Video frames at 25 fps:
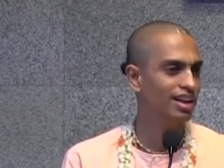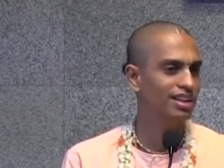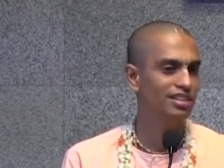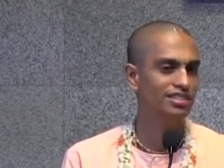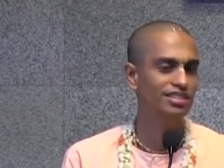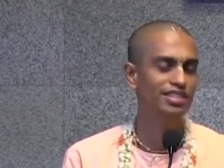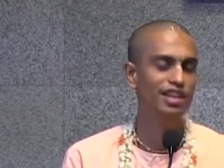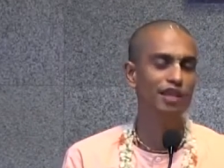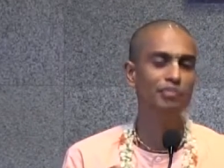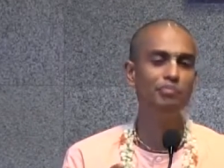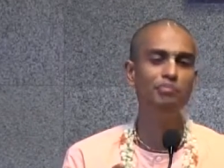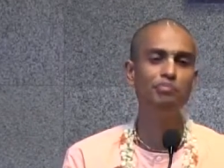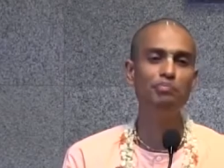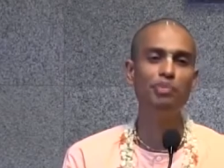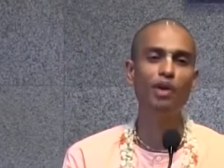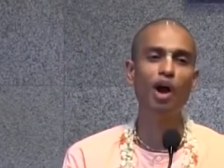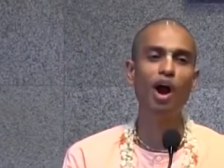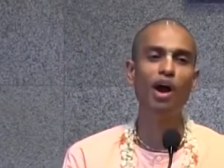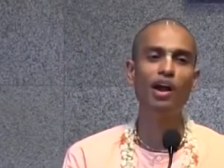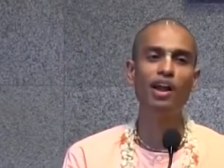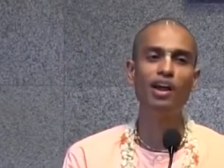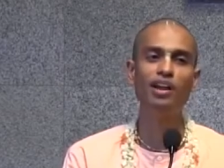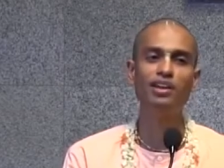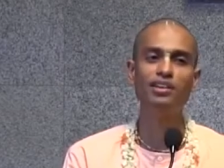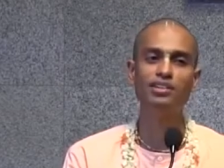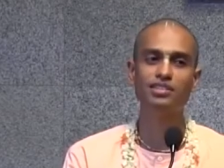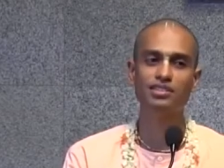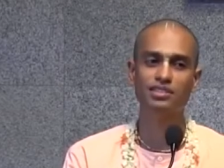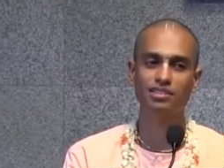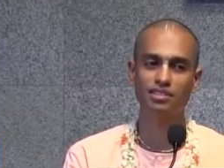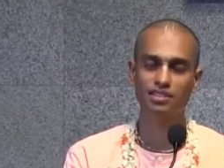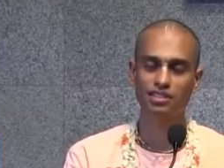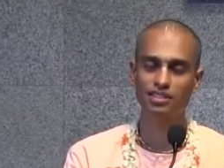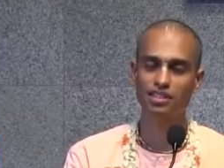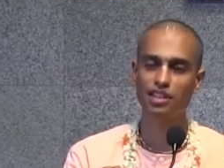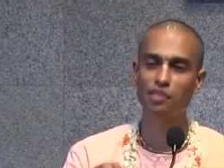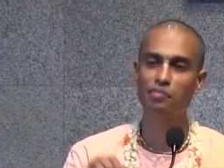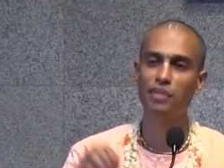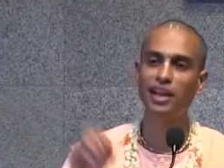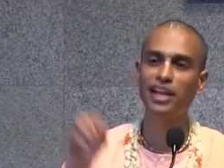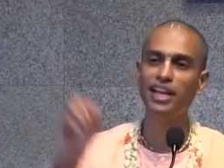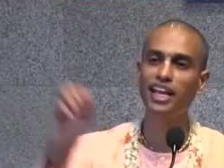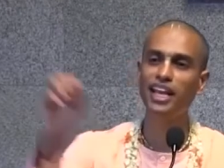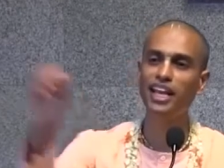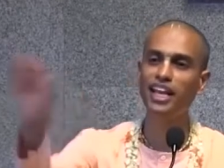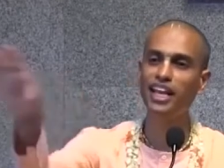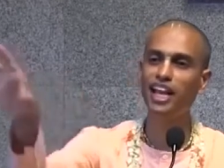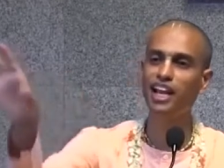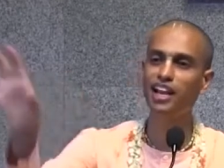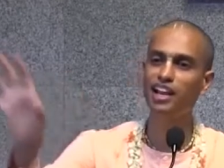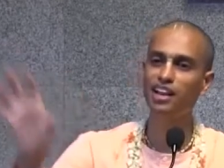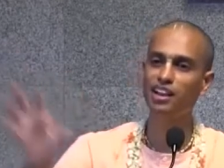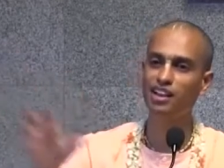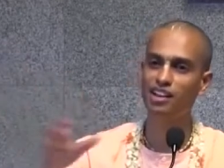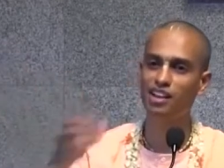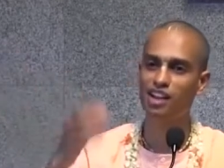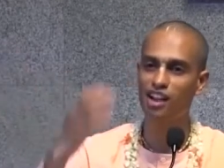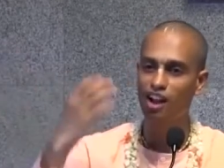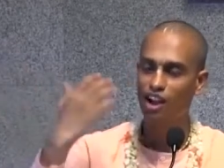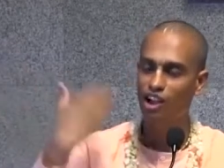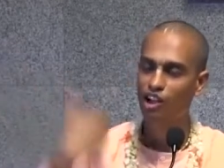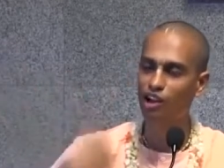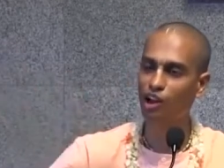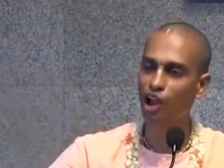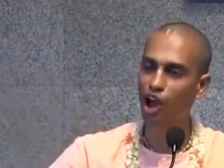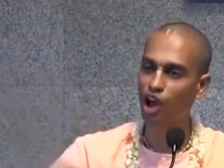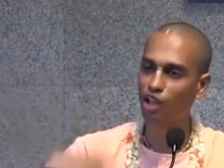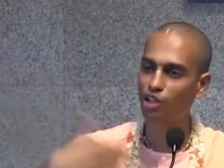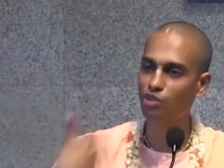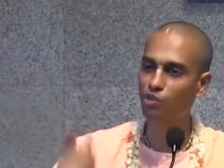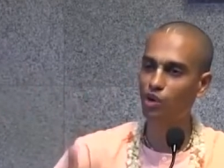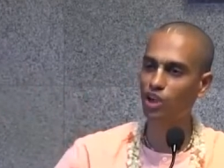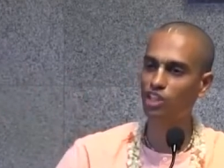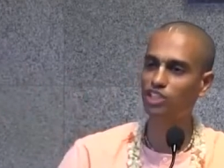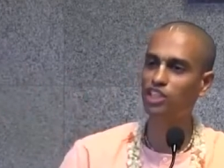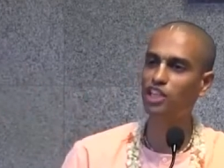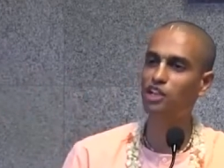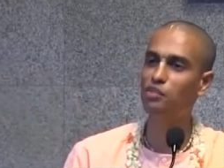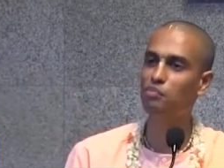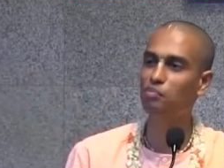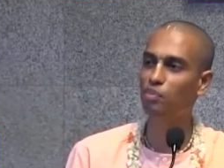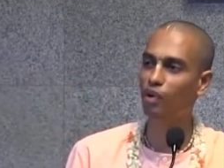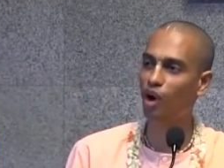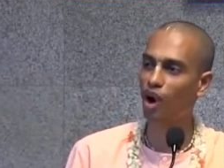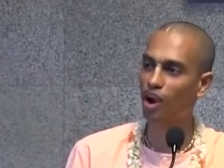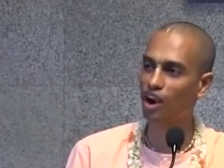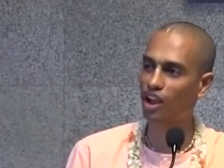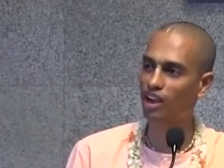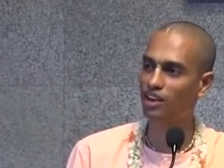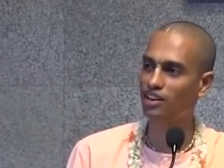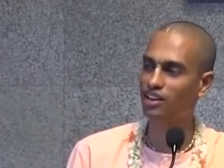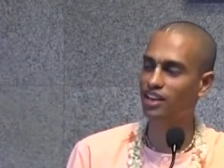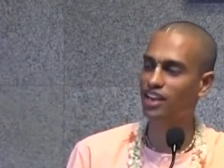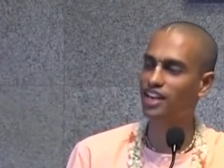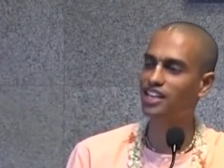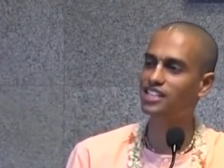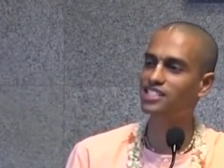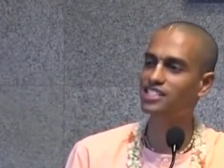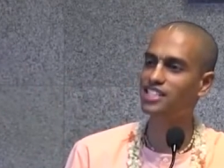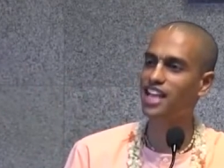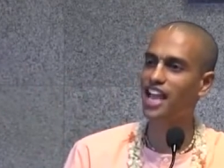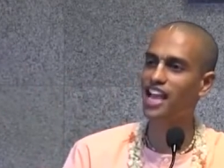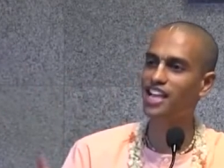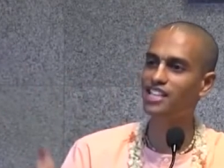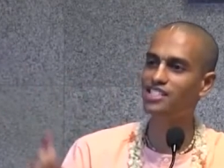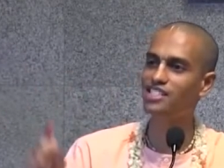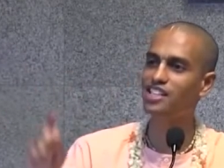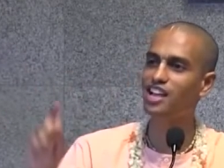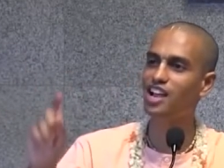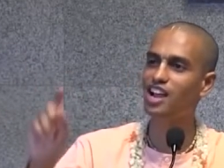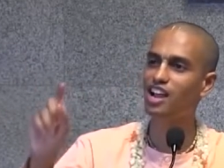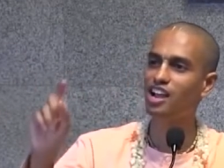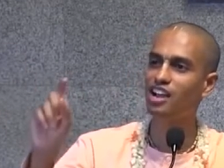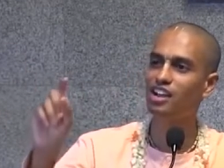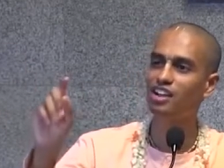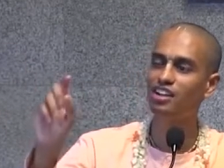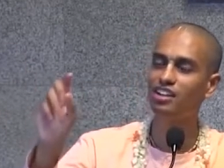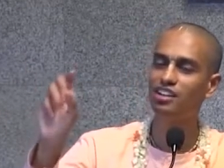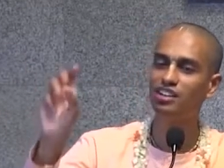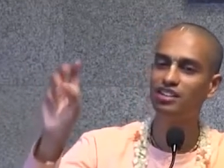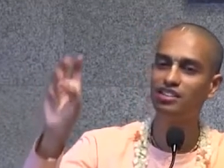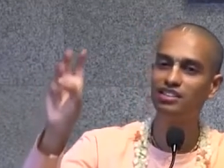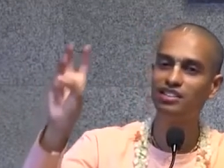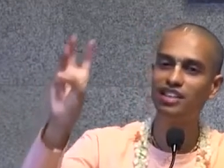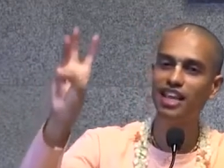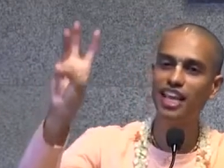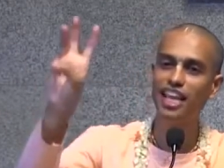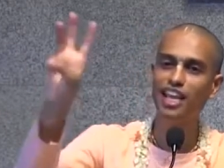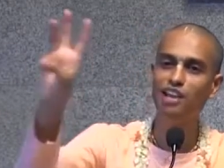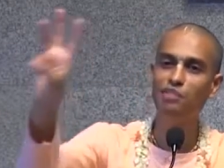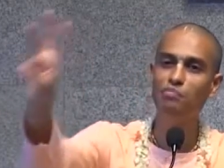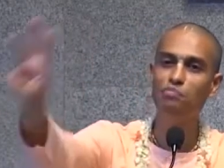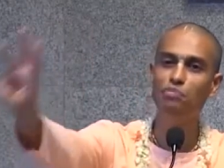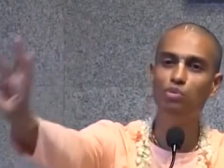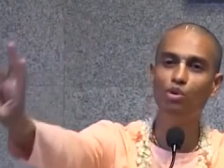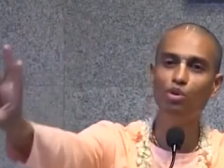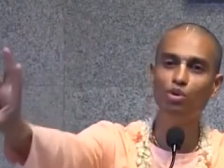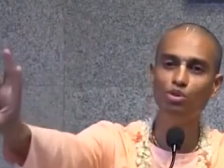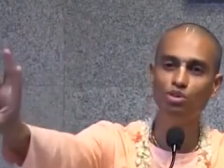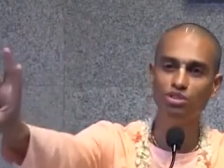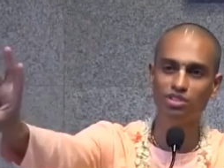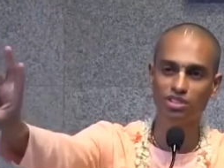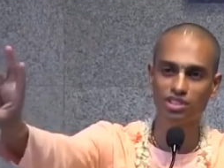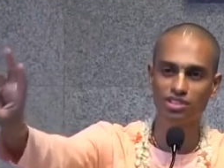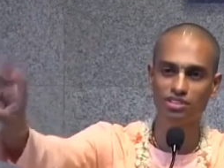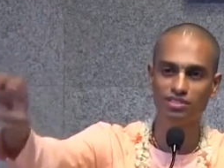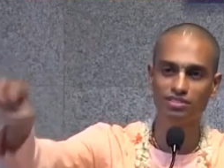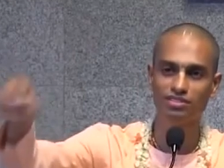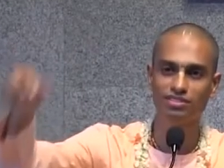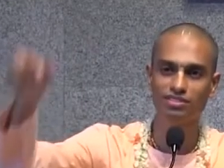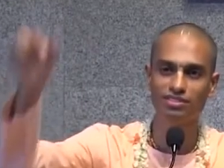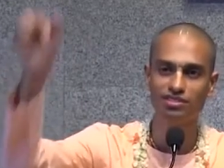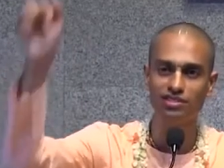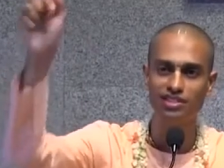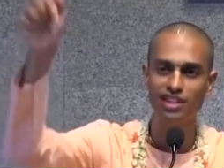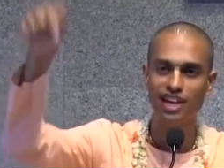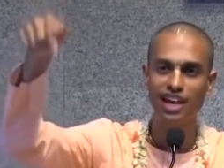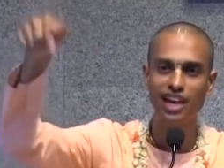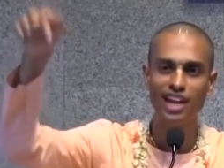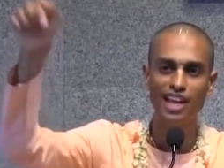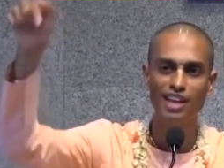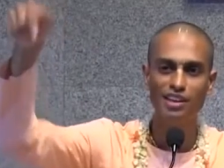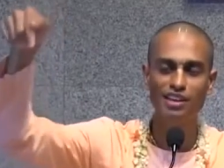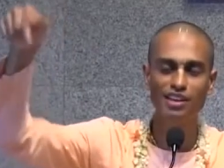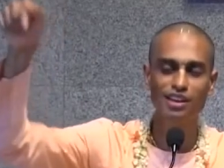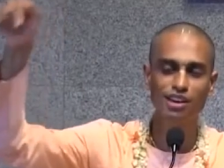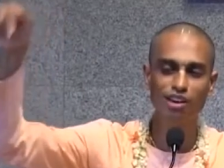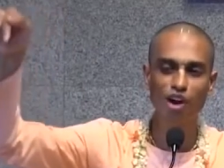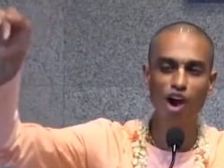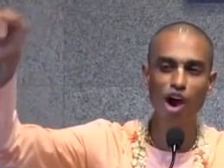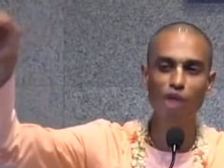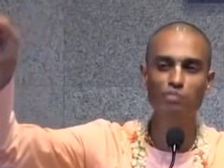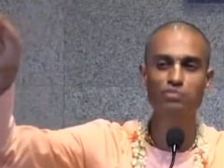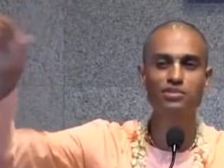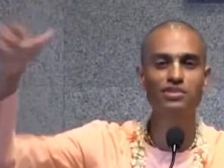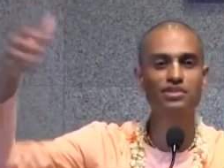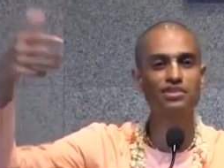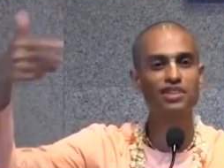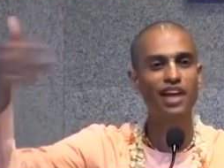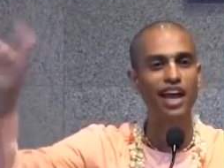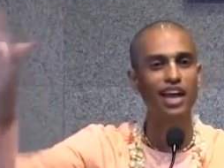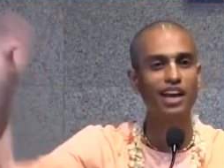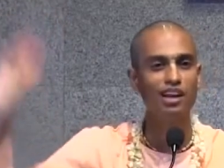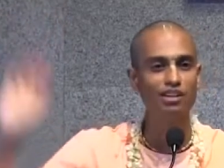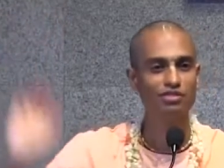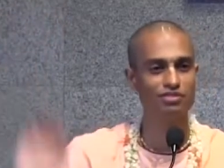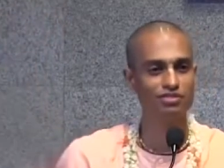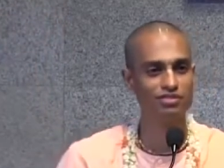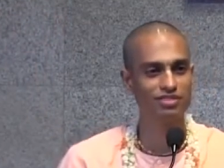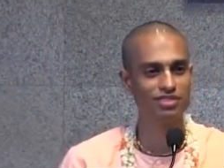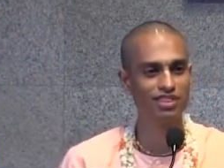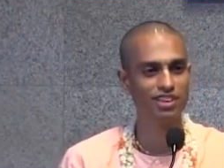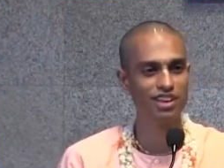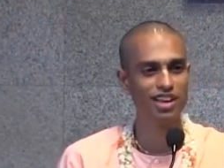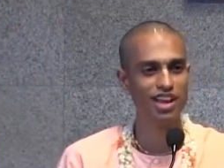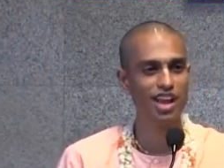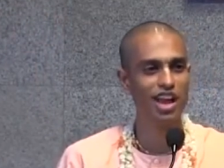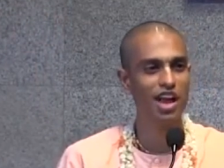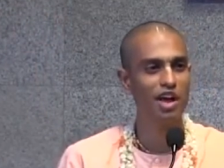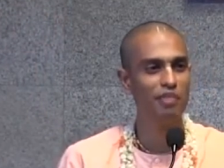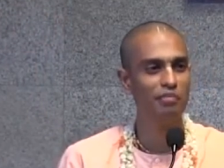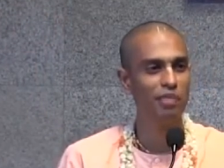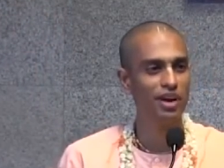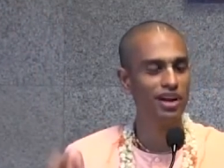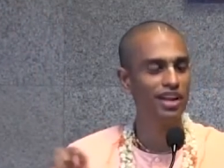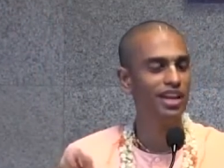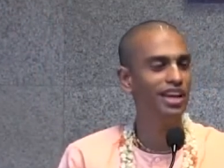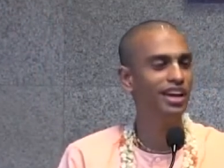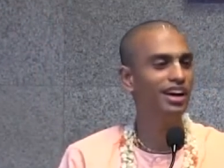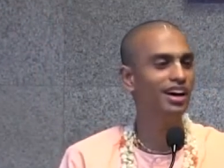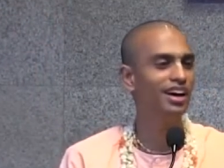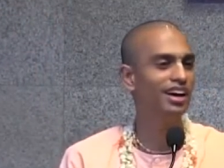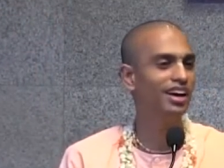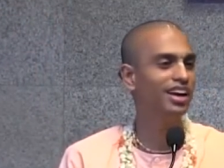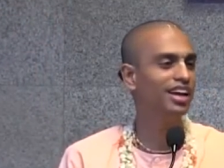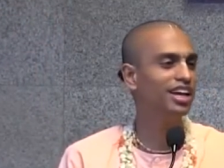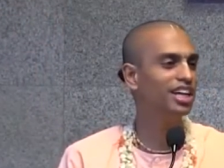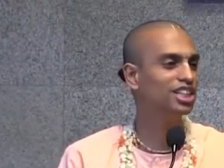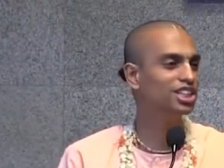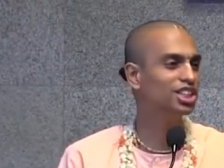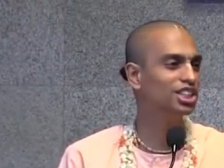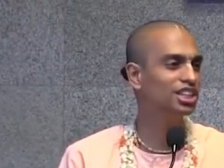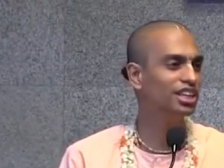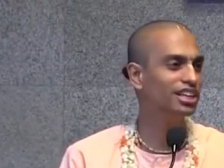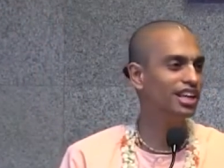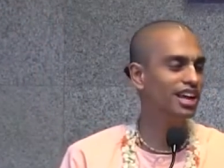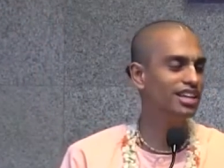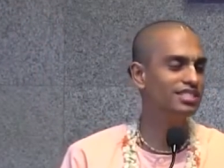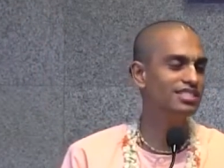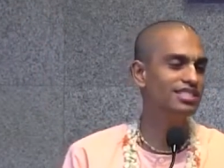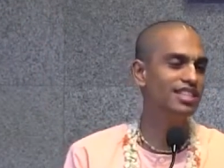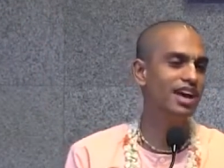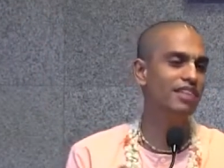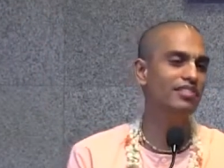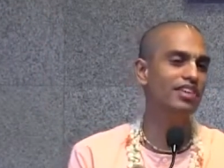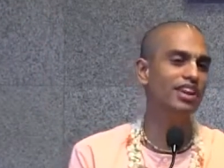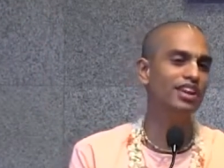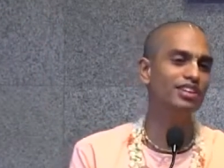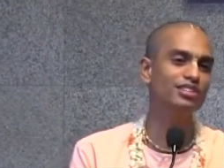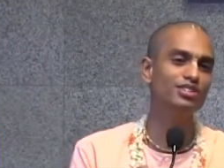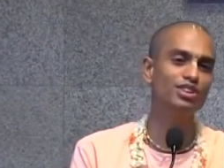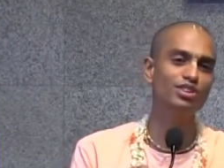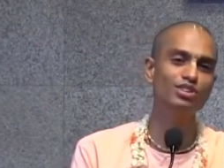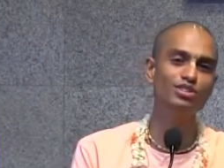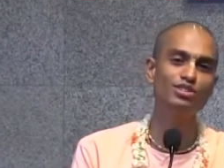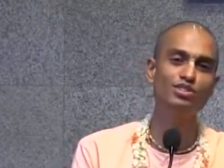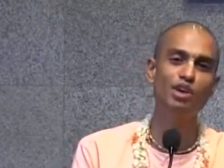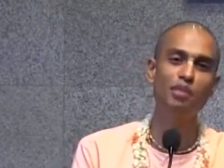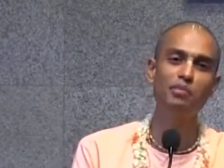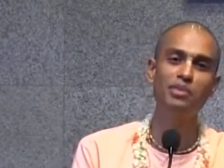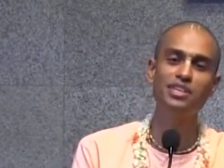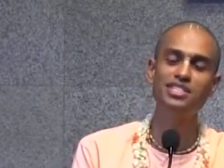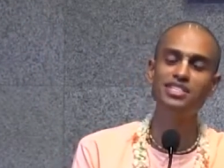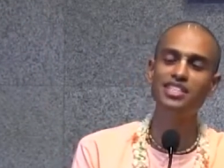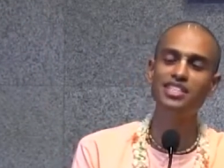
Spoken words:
Some product, the material cloth washing product, it says, Teen Boond, three drops enough. But here, Krishnadas Kaviraj Goswami